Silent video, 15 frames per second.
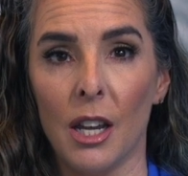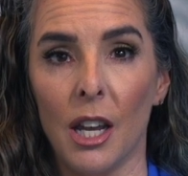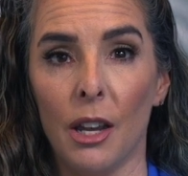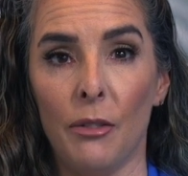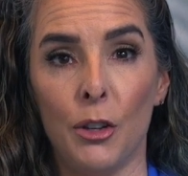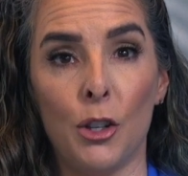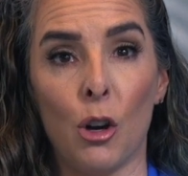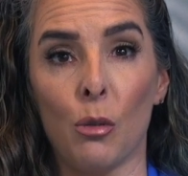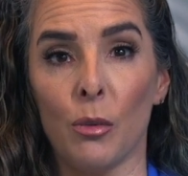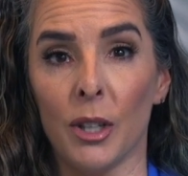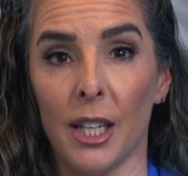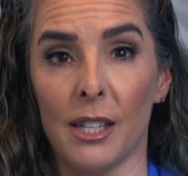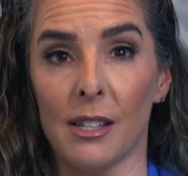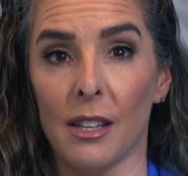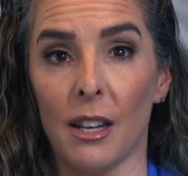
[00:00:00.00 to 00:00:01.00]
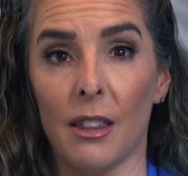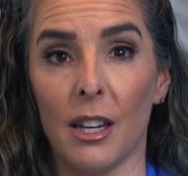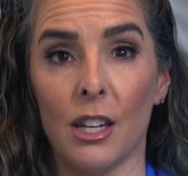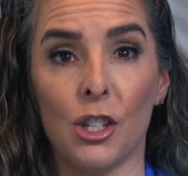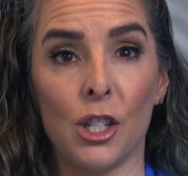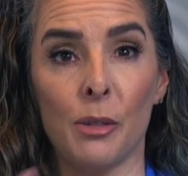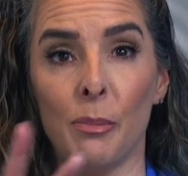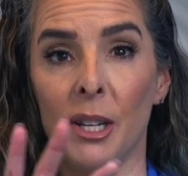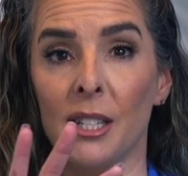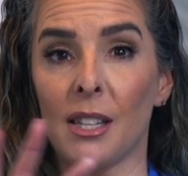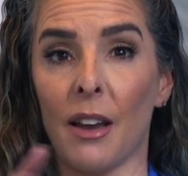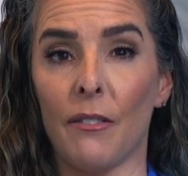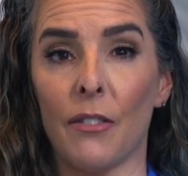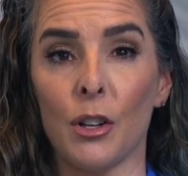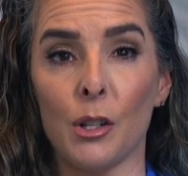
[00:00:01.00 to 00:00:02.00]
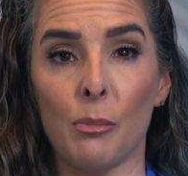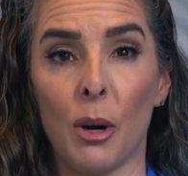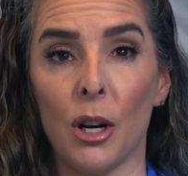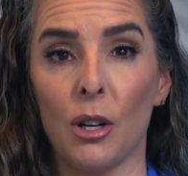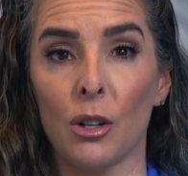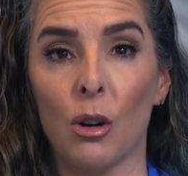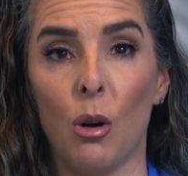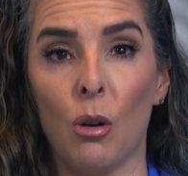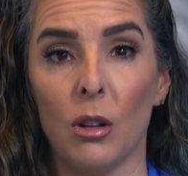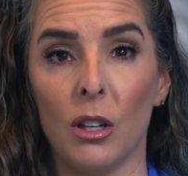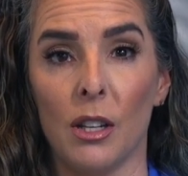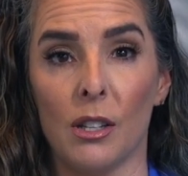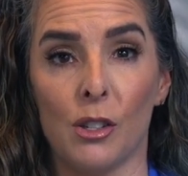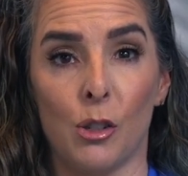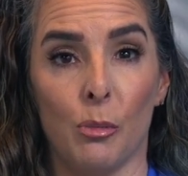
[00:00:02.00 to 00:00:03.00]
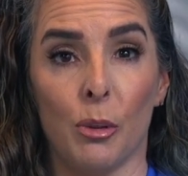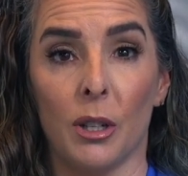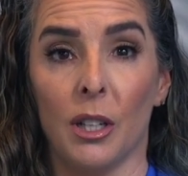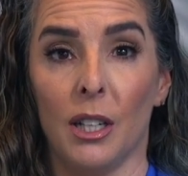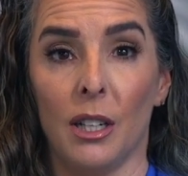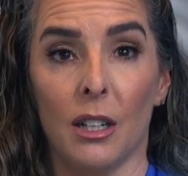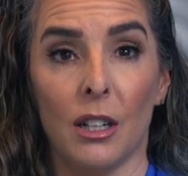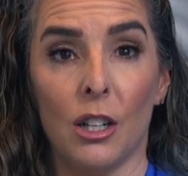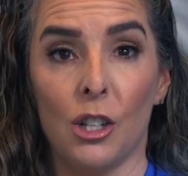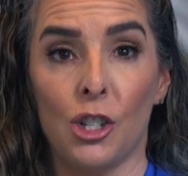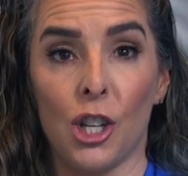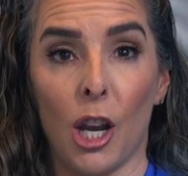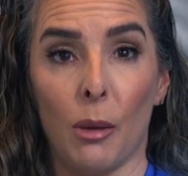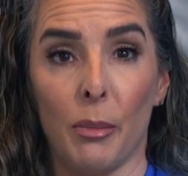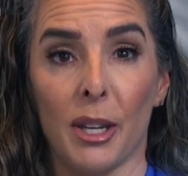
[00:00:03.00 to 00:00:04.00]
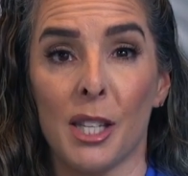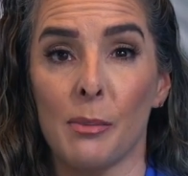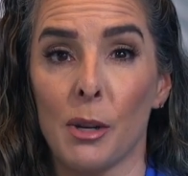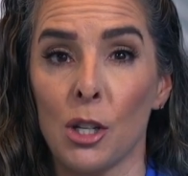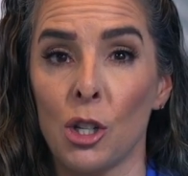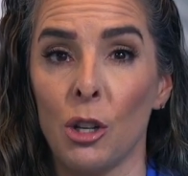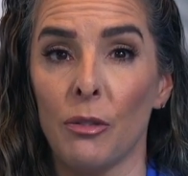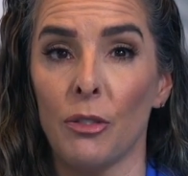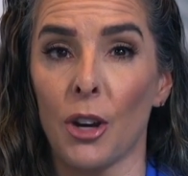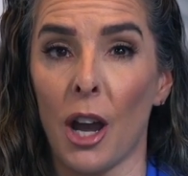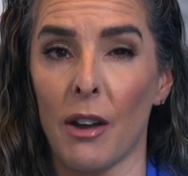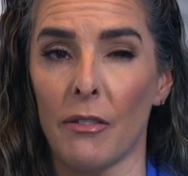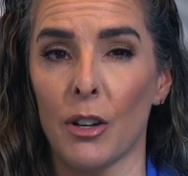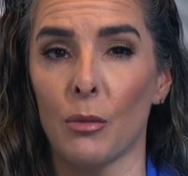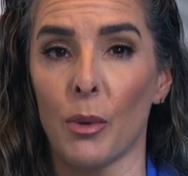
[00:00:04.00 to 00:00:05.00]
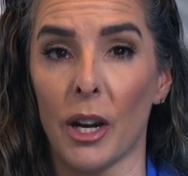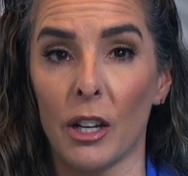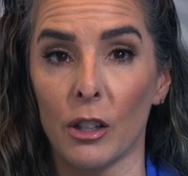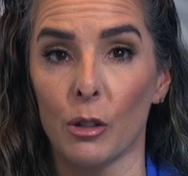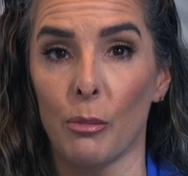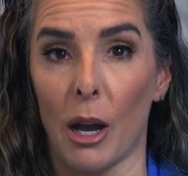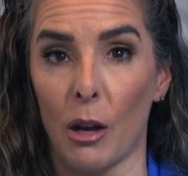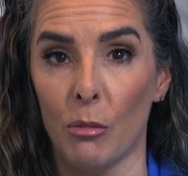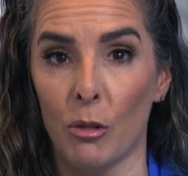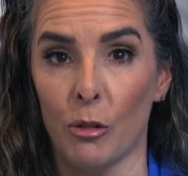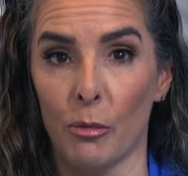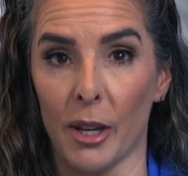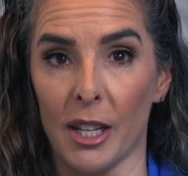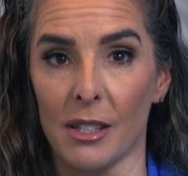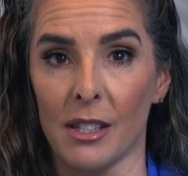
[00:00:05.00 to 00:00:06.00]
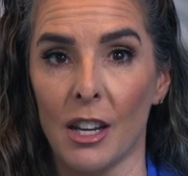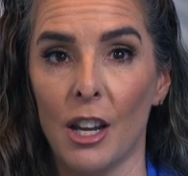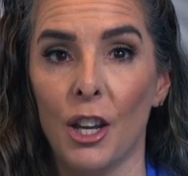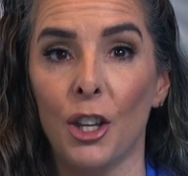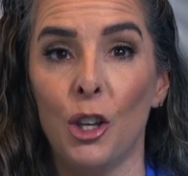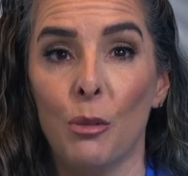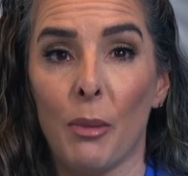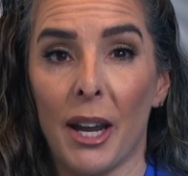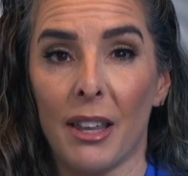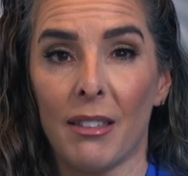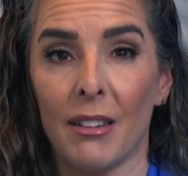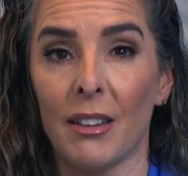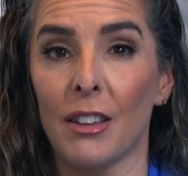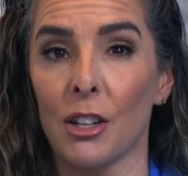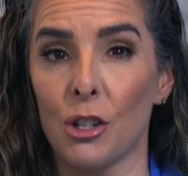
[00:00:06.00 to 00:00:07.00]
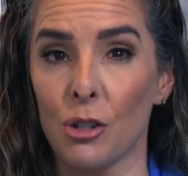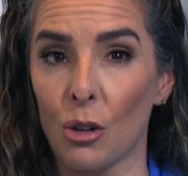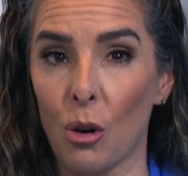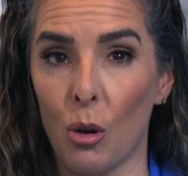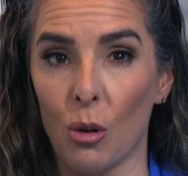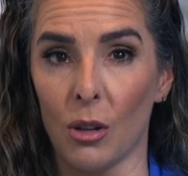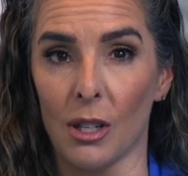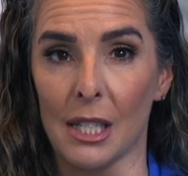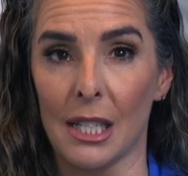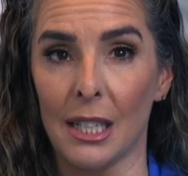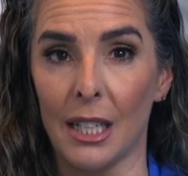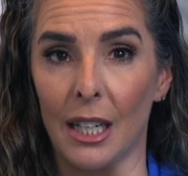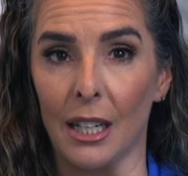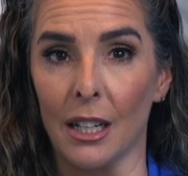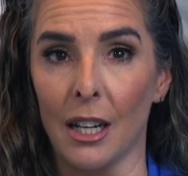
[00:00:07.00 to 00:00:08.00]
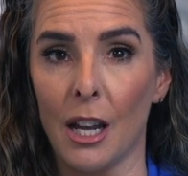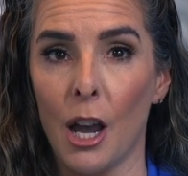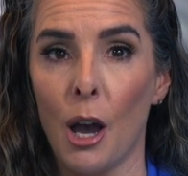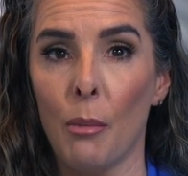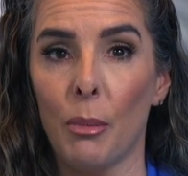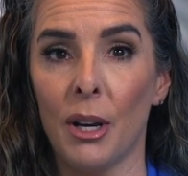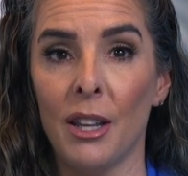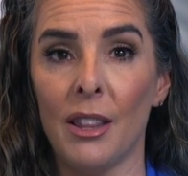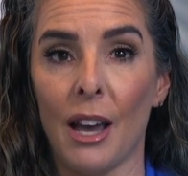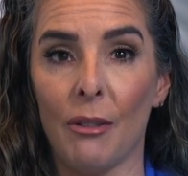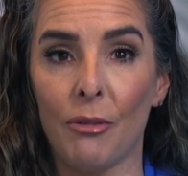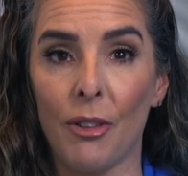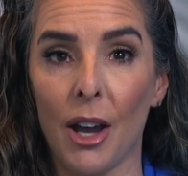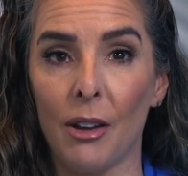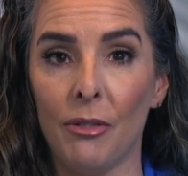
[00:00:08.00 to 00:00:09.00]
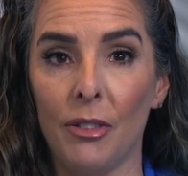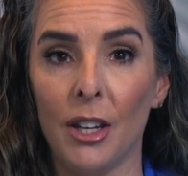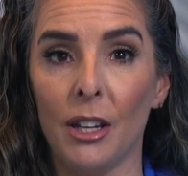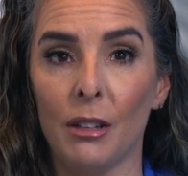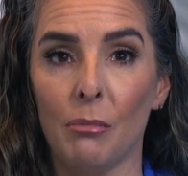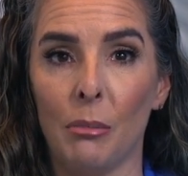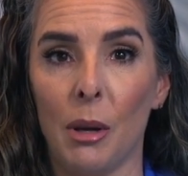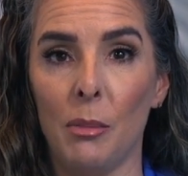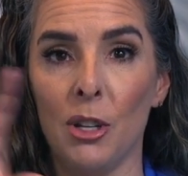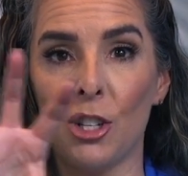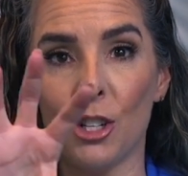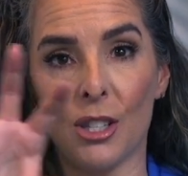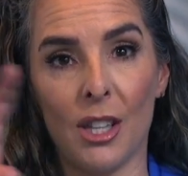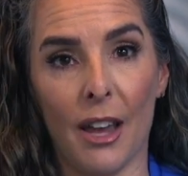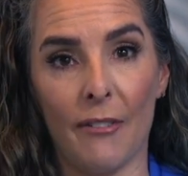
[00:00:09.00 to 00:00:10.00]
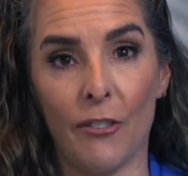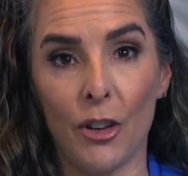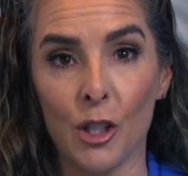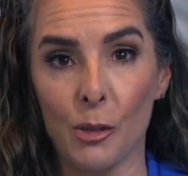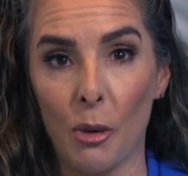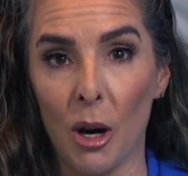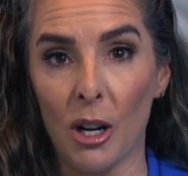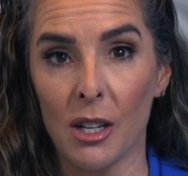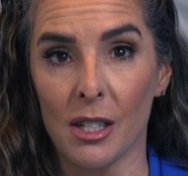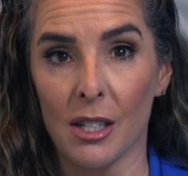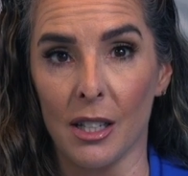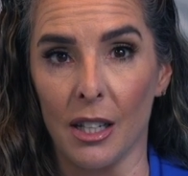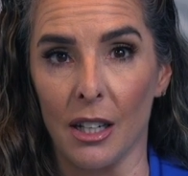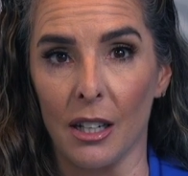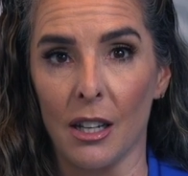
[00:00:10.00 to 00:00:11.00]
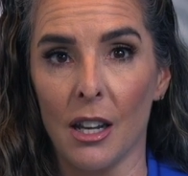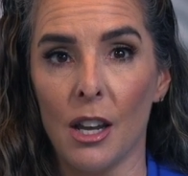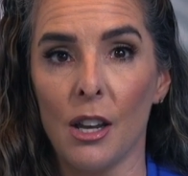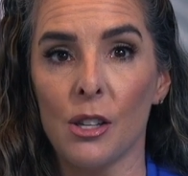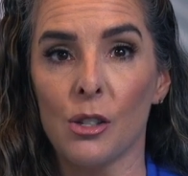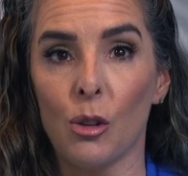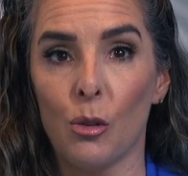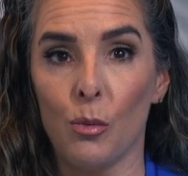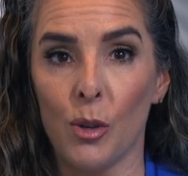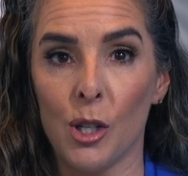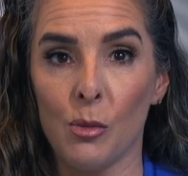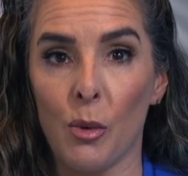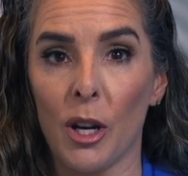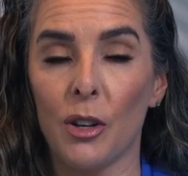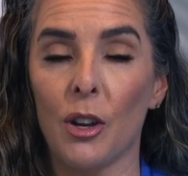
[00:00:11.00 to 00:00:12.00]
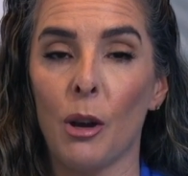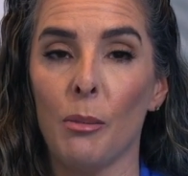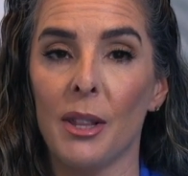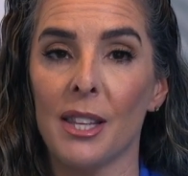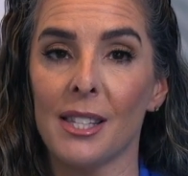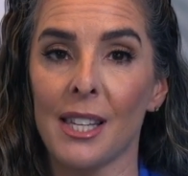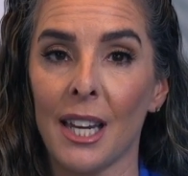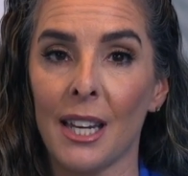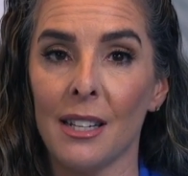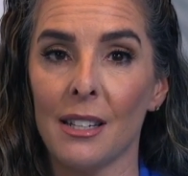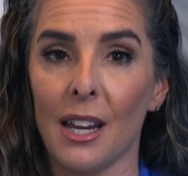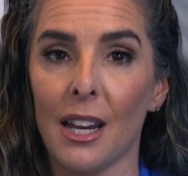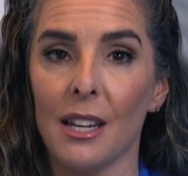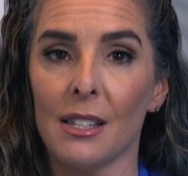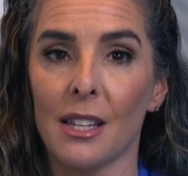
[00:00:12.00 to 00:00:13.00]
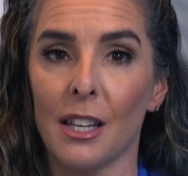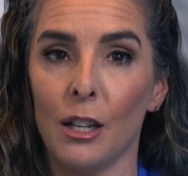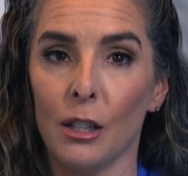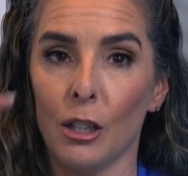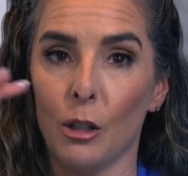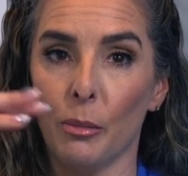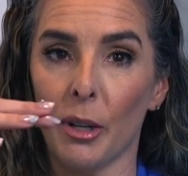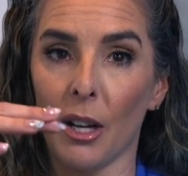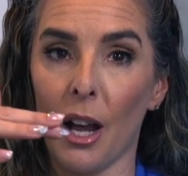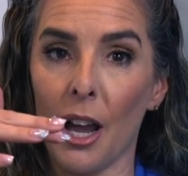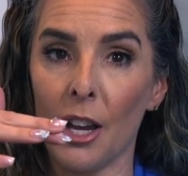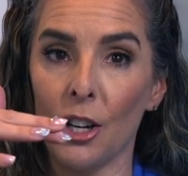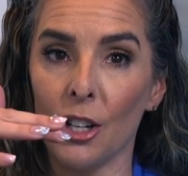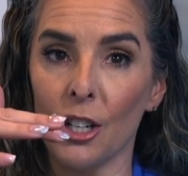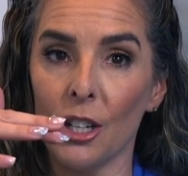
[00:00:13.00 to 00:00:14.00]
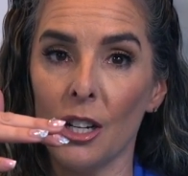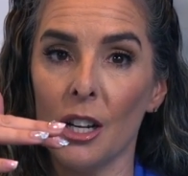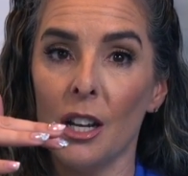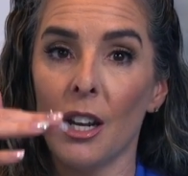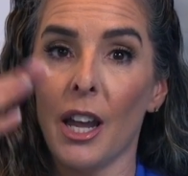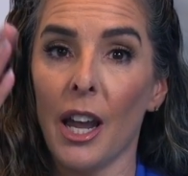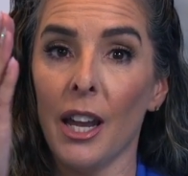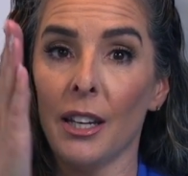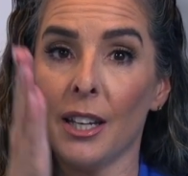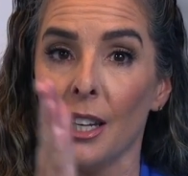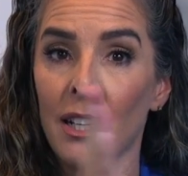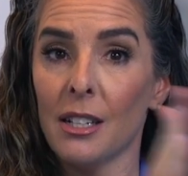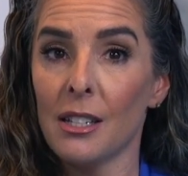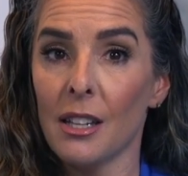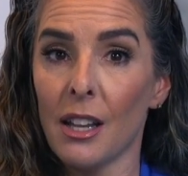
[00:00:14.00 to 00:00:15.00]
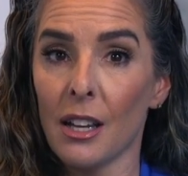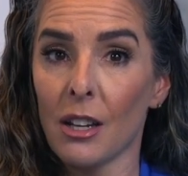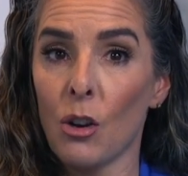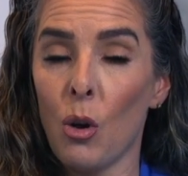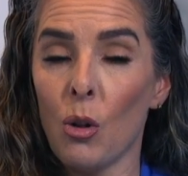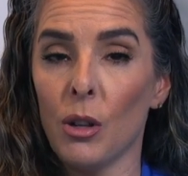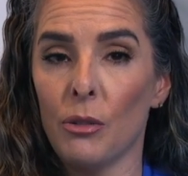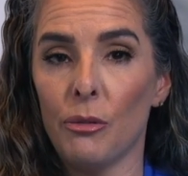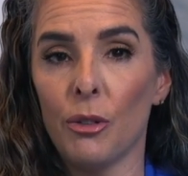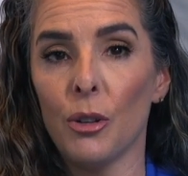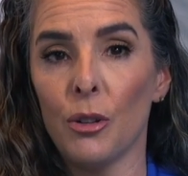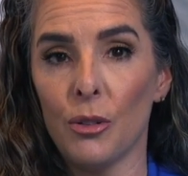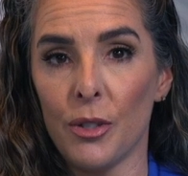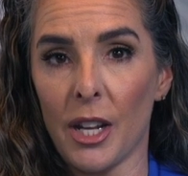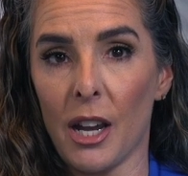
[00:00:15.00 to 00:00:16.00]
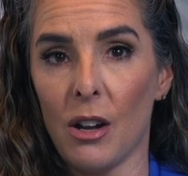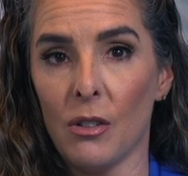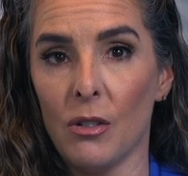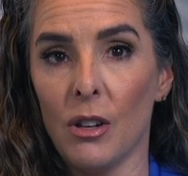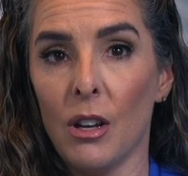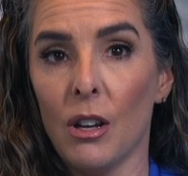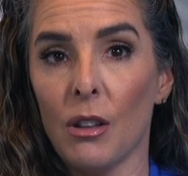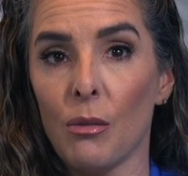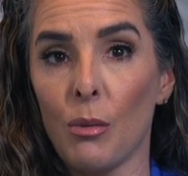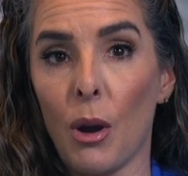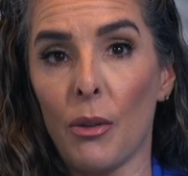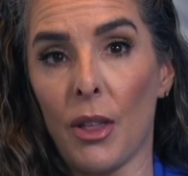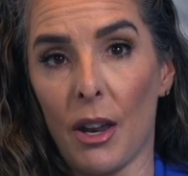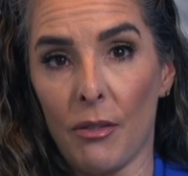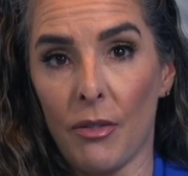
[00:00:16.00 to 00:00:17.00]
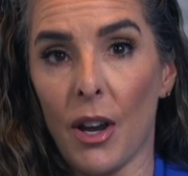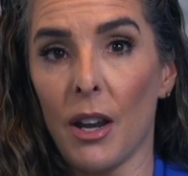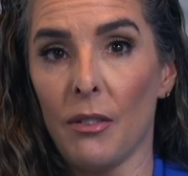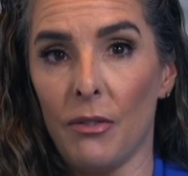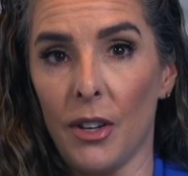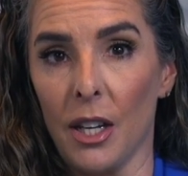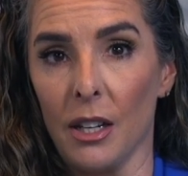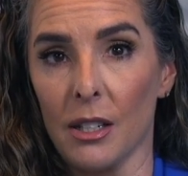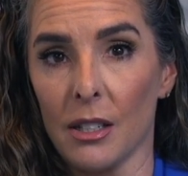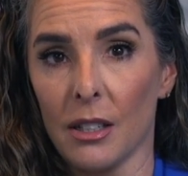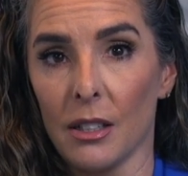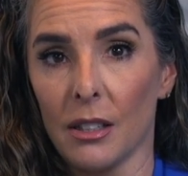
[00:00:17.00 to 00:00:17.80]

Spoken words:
If you don't release anything, it just means that first part of your colon is super clean and in good shape, especially if you're having regular bowel movements. You might think that your colon is clean, but in that 5 feet, maybe just that first part is clean. So the reason why you come in the second day is get a little bit higher and get into that colon further down throughout that 5 feet.